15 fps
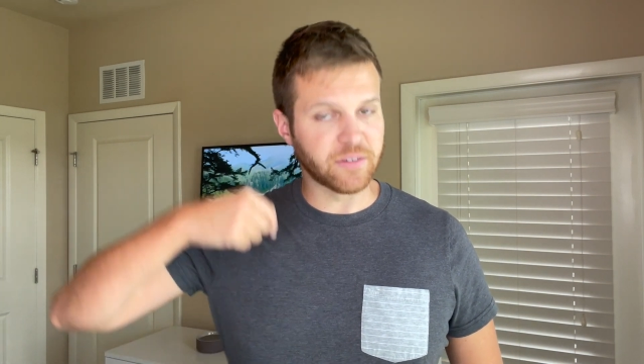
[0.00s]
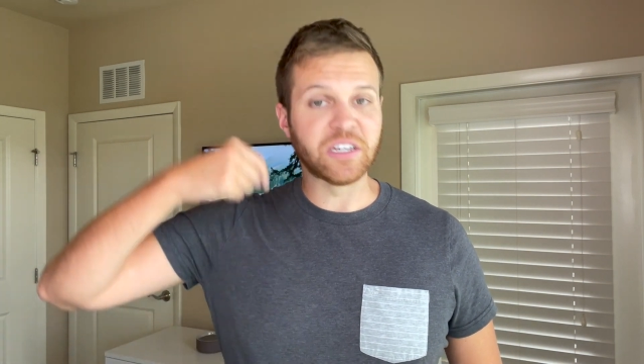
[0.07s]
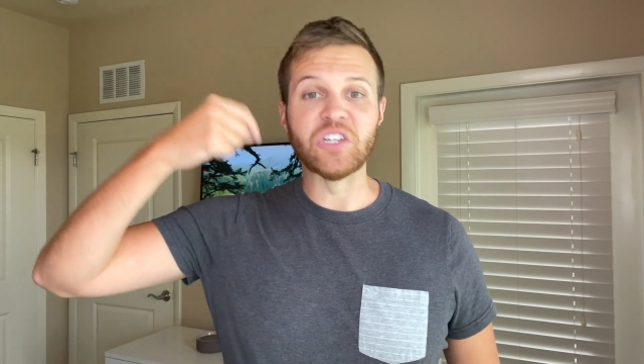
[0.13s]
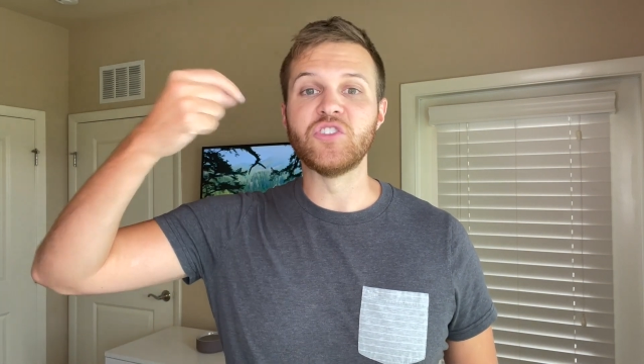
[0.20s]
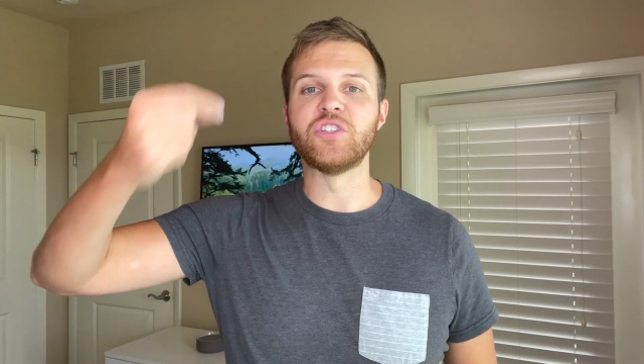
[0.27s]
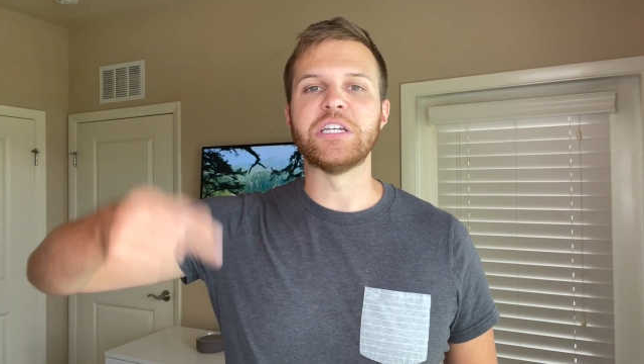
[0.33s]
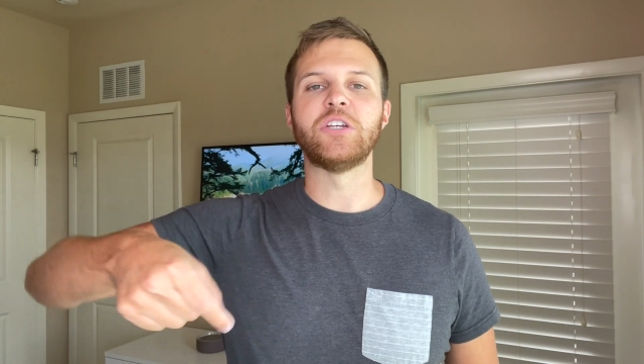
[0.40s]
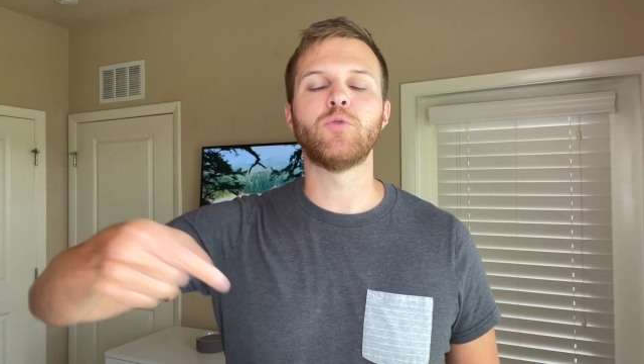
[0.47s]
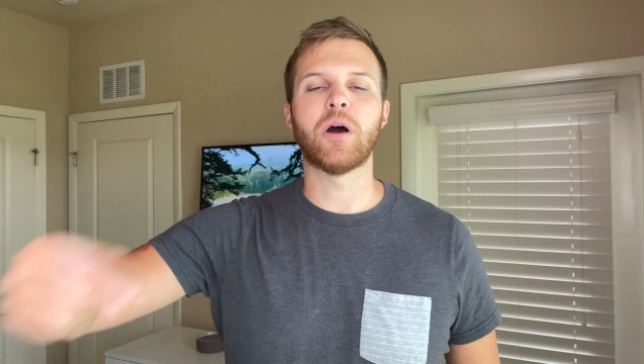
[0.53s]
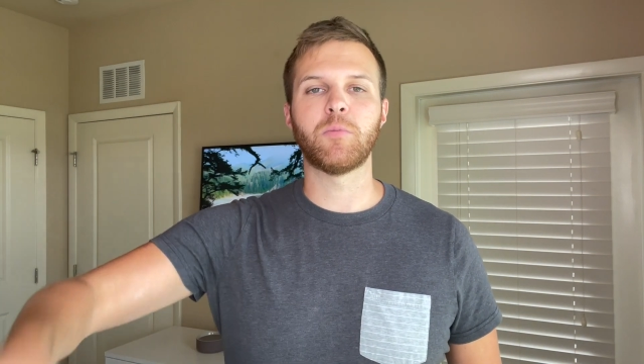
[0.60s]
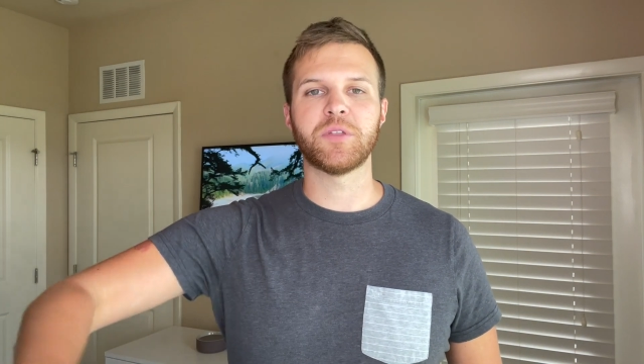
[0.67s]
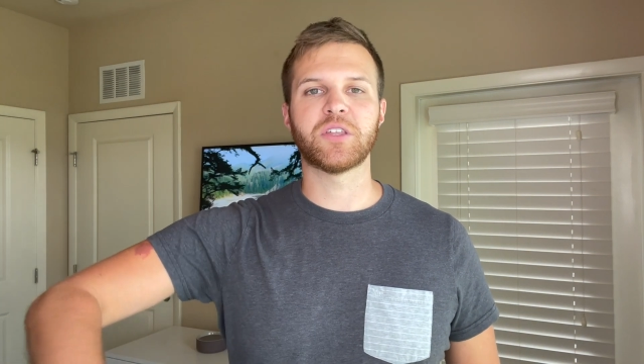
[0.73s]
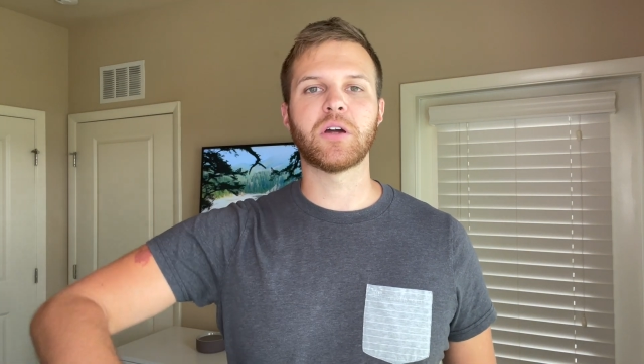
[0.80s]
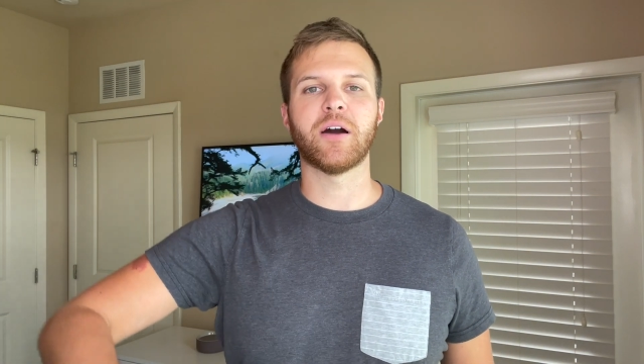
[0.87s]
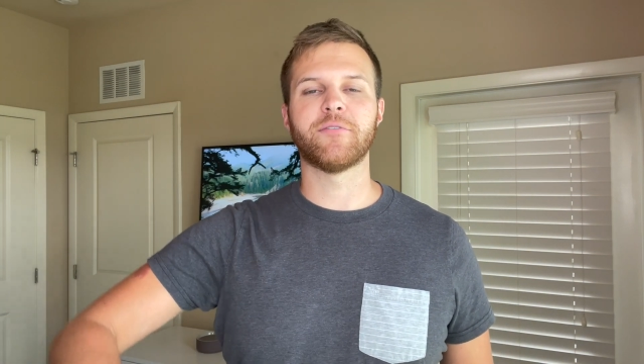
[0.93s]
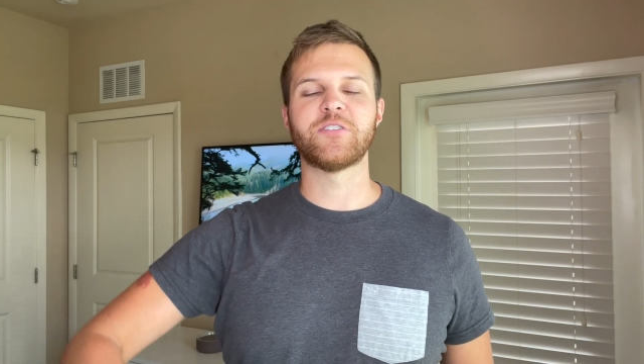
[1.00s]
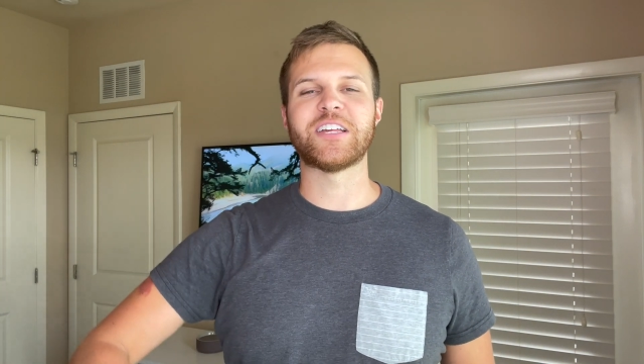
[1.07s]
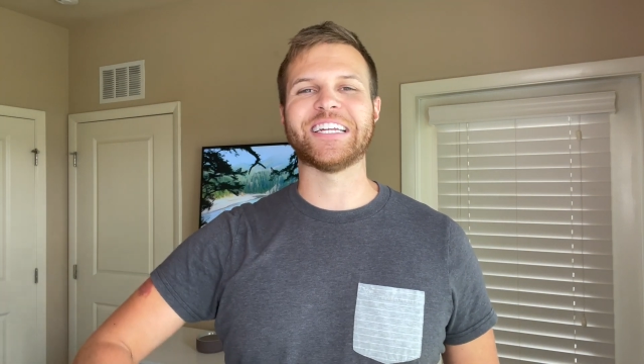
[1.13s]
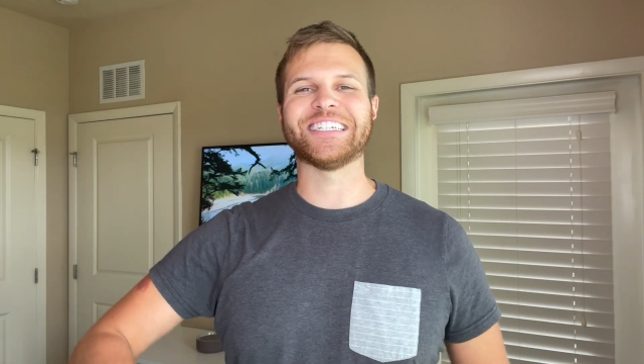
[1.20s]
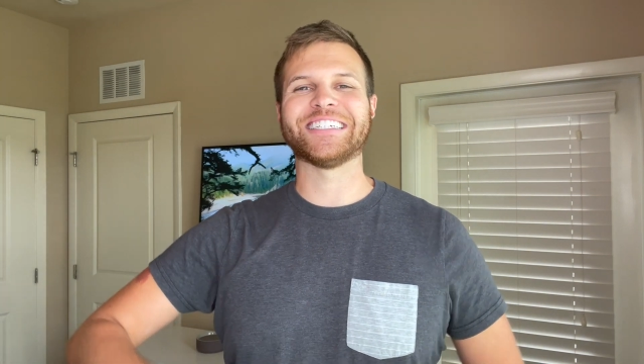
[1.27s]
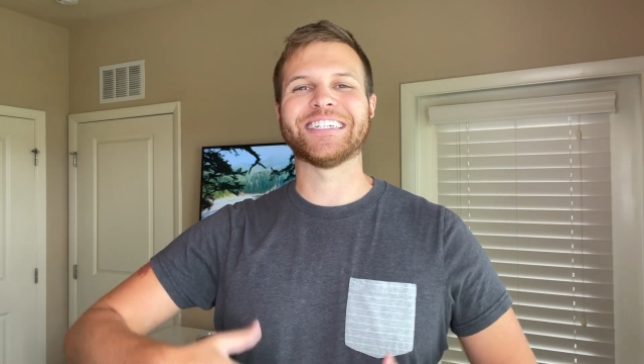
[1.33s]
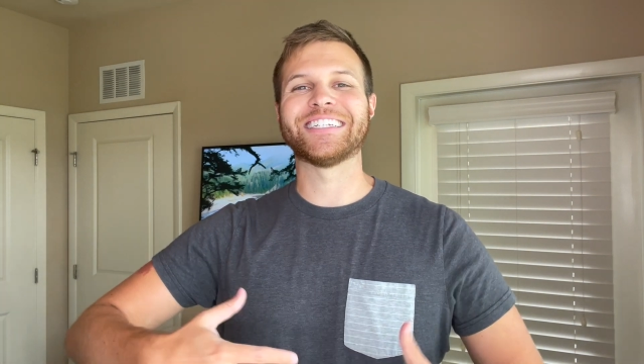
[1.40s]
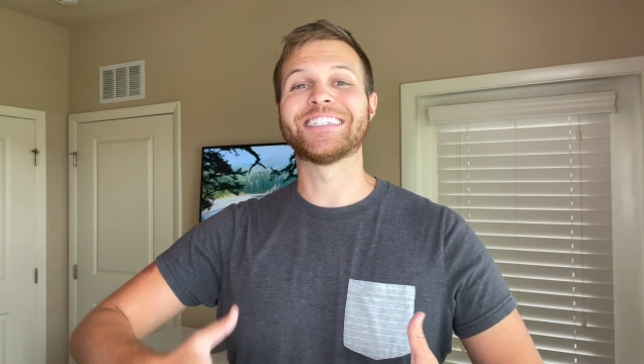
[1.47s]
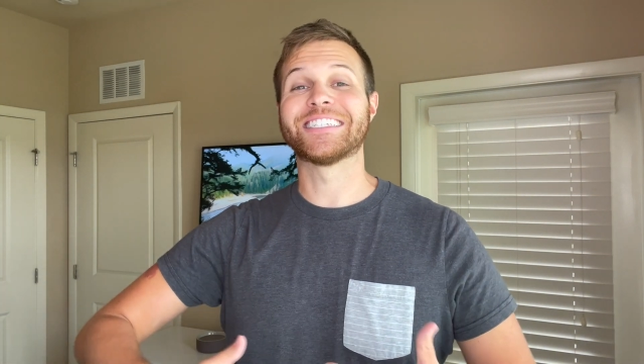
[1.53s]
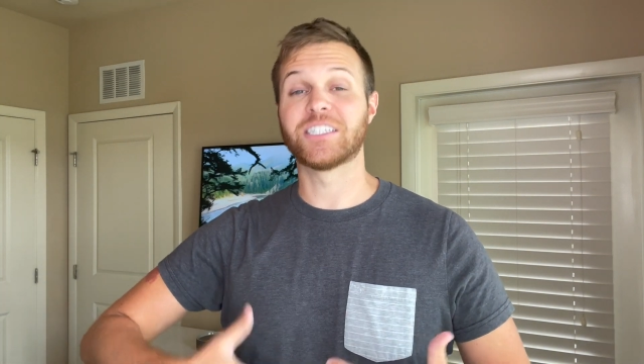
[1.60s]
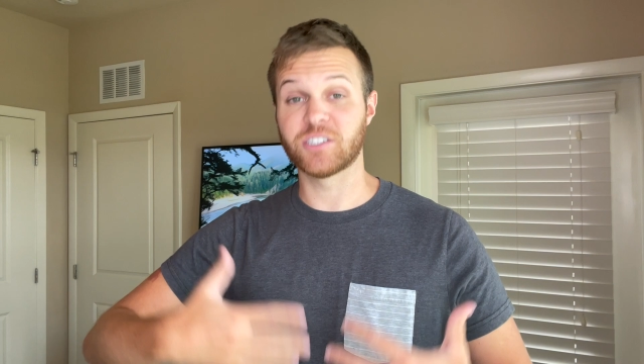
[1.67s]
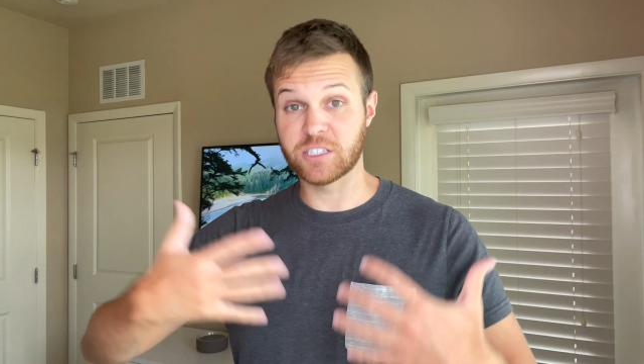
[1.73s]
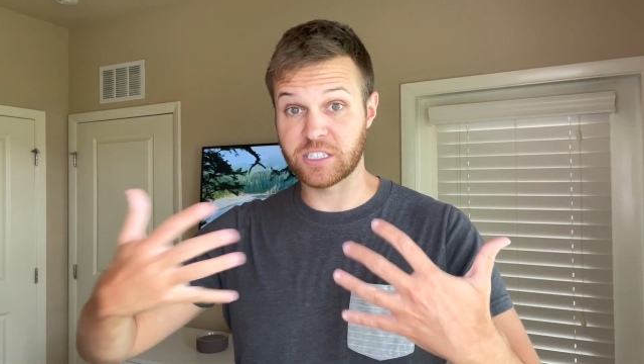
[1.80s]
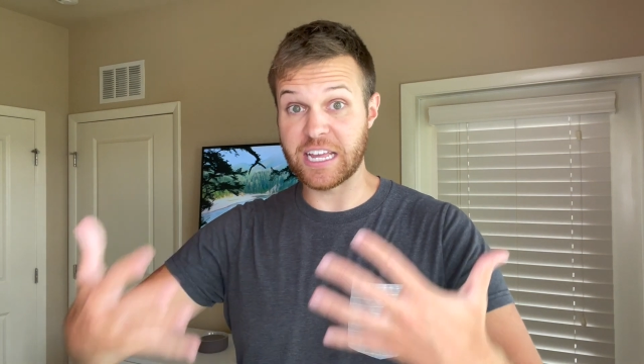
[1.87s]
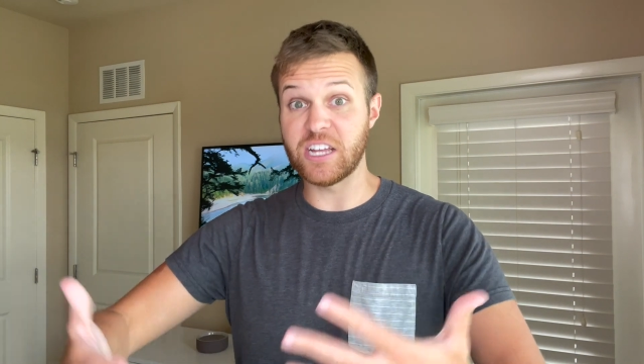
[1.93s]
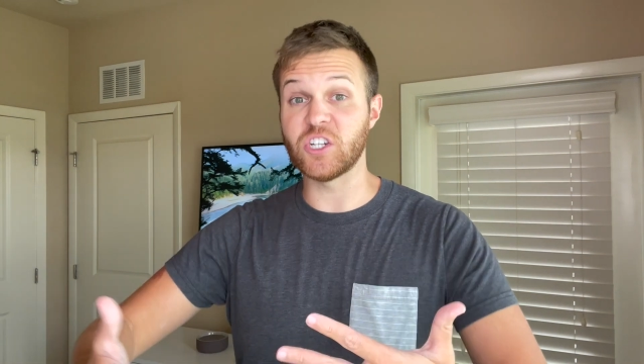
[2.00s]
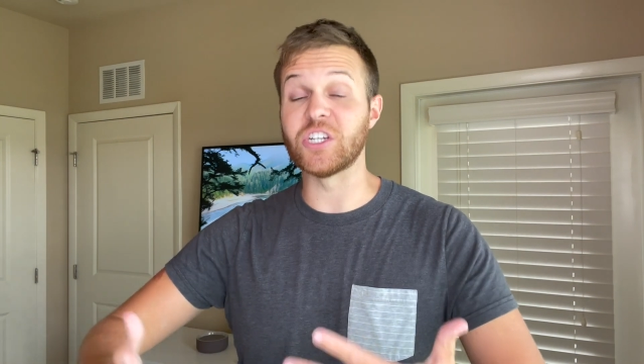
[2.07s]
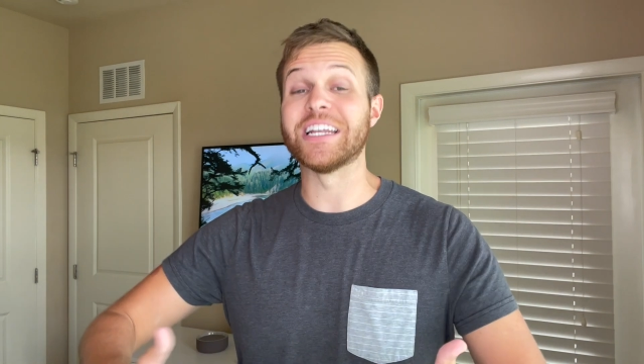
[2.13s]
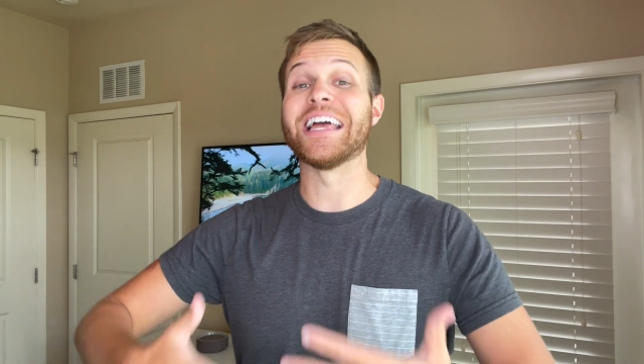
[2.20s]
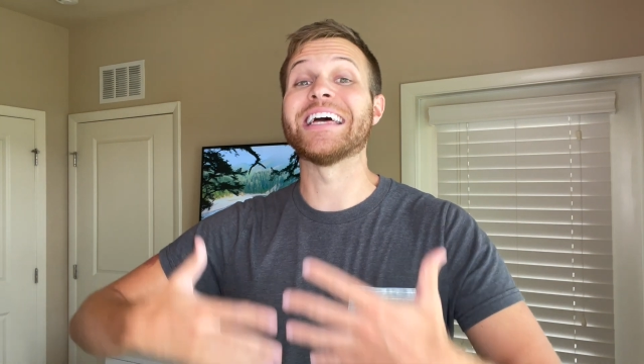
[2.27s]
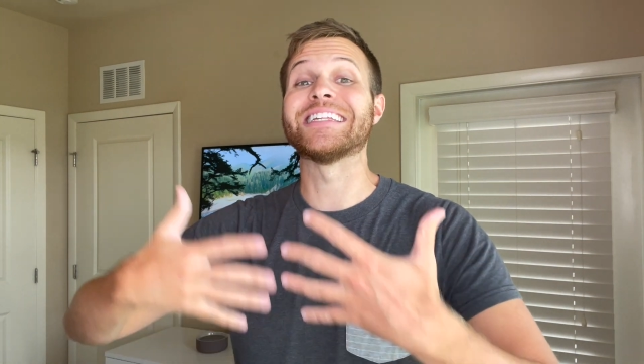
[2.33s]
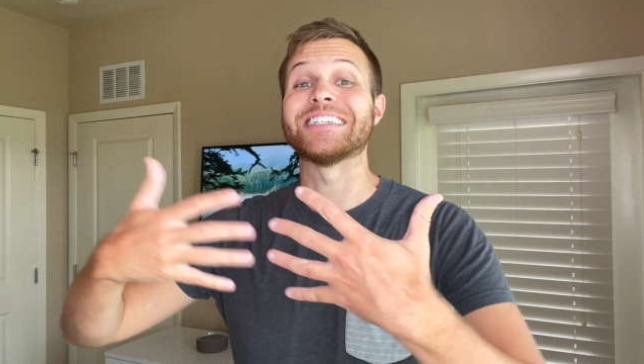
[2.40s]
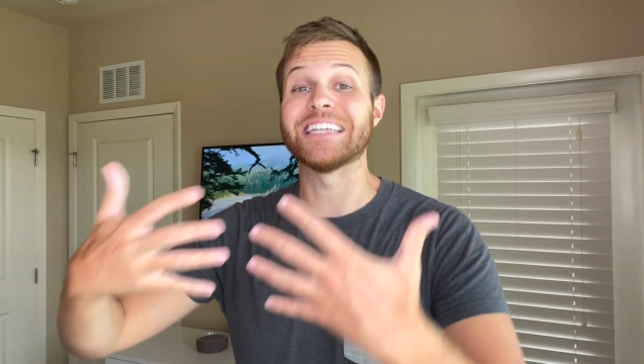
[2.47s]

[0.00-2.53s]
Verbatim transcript: continue on with the conversation as